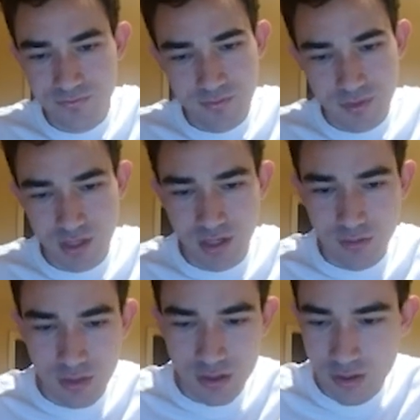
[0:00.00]
And now I'm
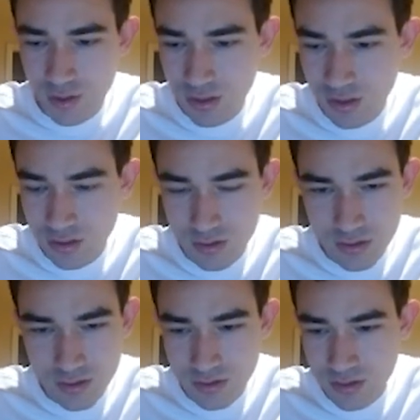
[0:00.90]
going to go here.
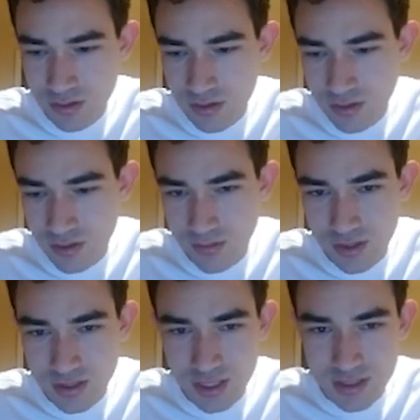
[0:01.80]
I'm going
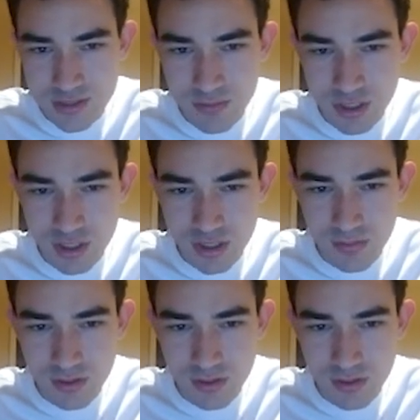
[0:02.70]
to take this bishop.